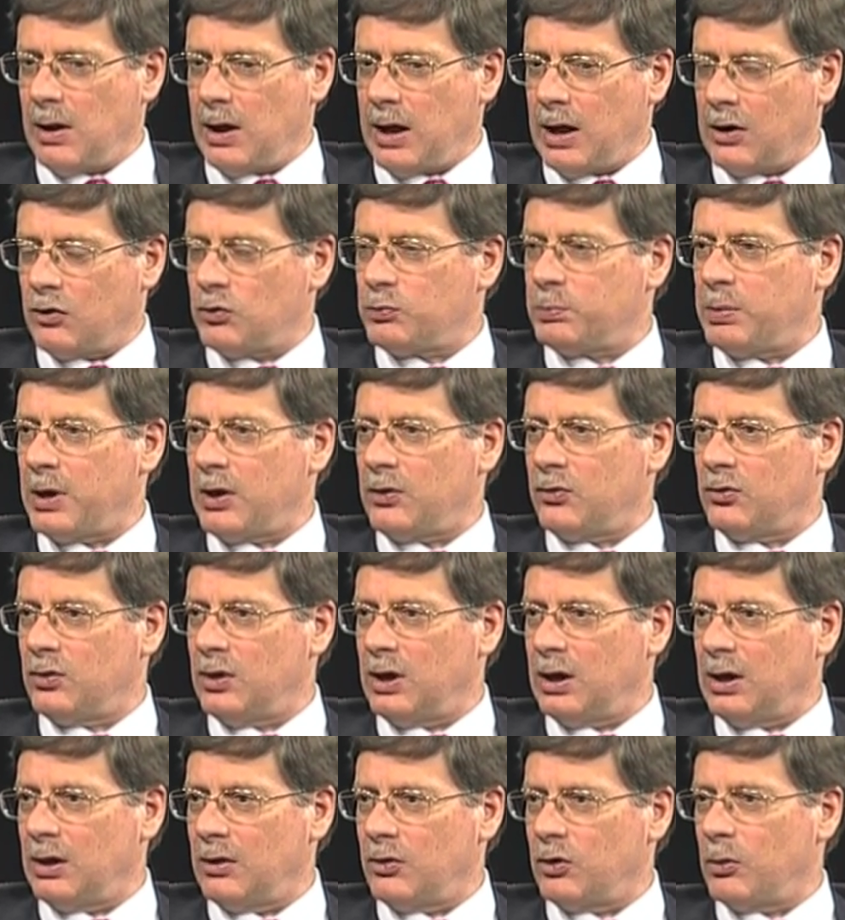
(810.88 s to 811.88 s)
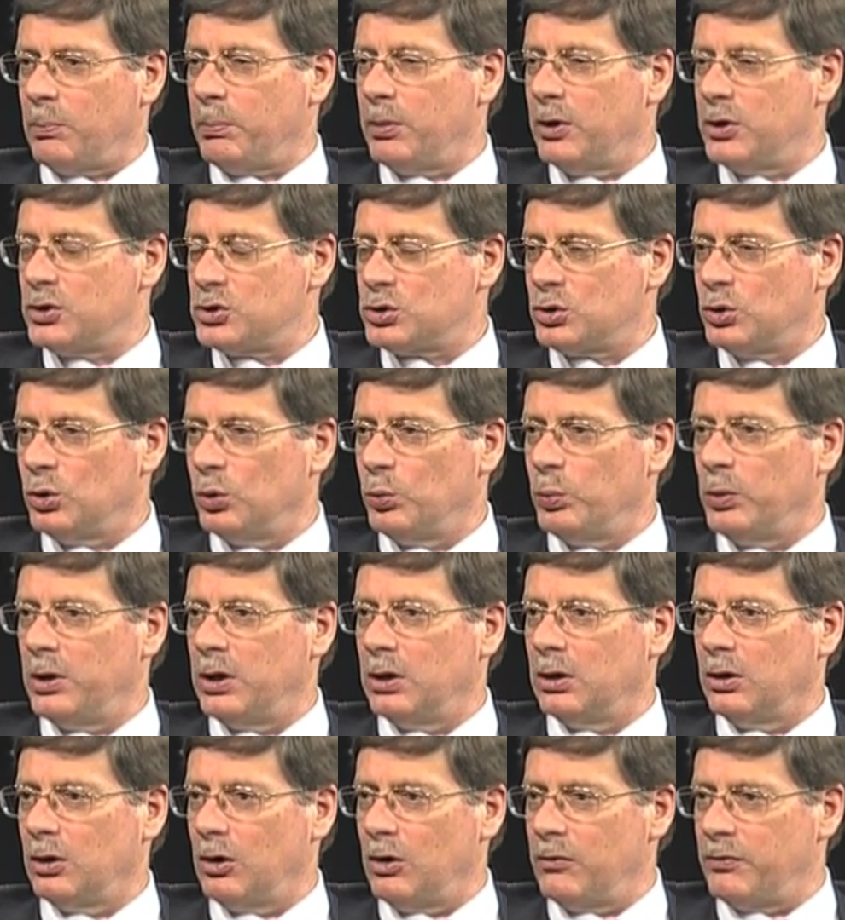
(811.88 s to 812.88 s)
expressing the political
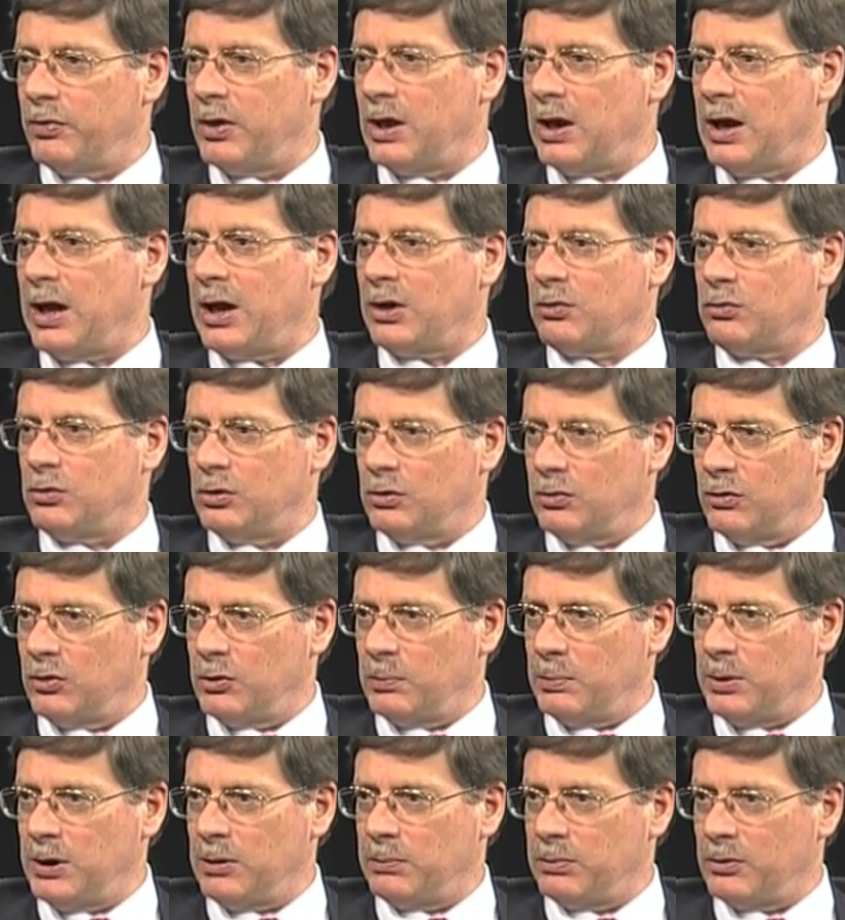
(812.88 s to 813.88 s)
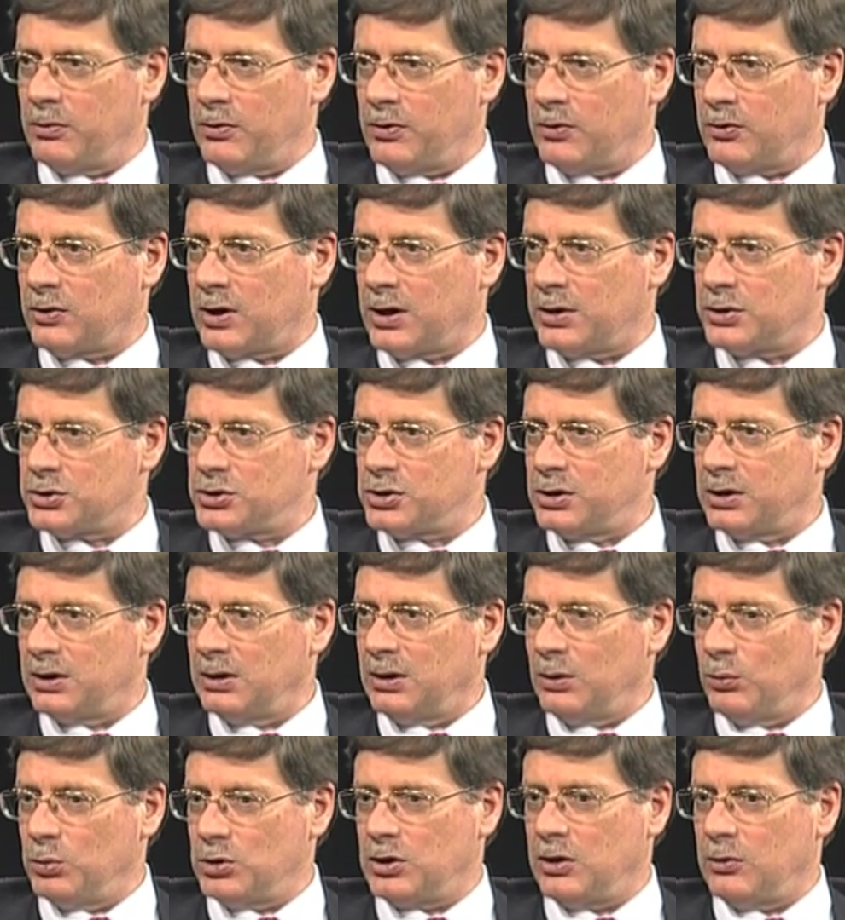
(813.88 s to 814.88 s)
will of the electorate, of the people of this country,
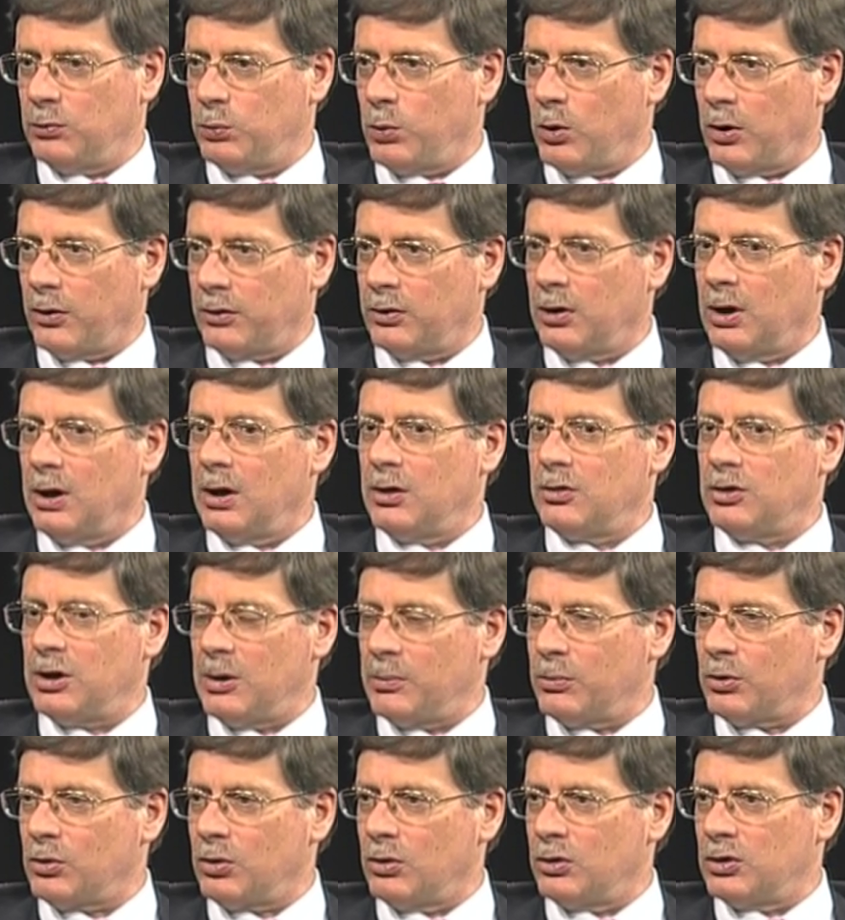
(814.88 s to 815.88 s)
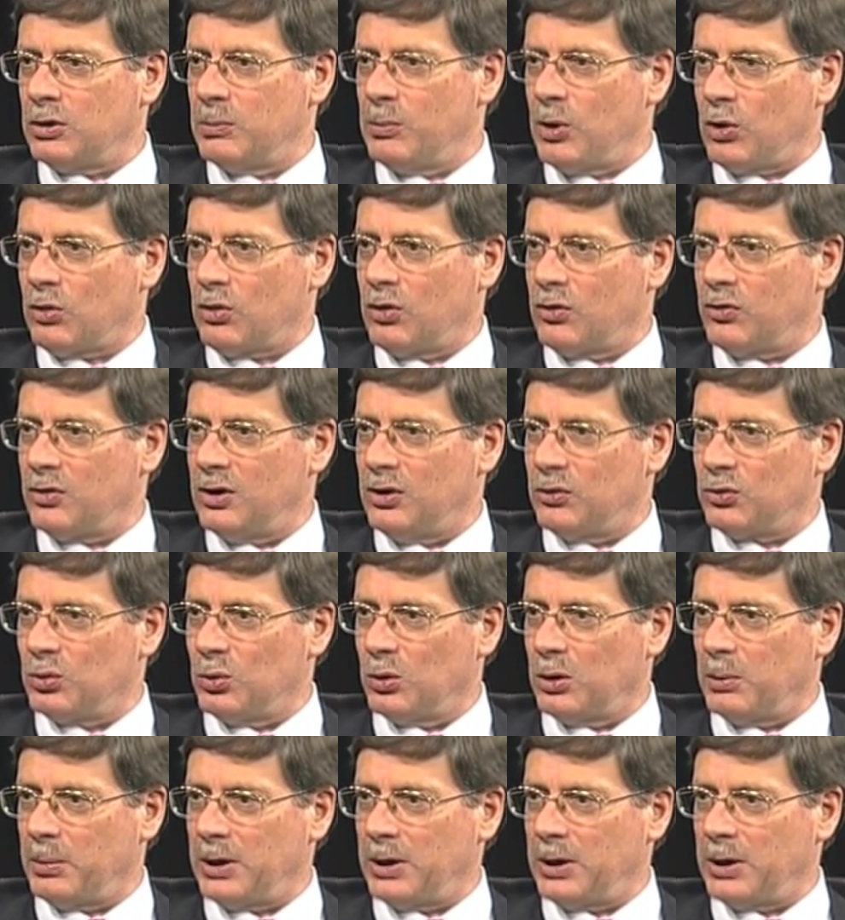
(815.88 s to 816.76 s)
which is what democracy is all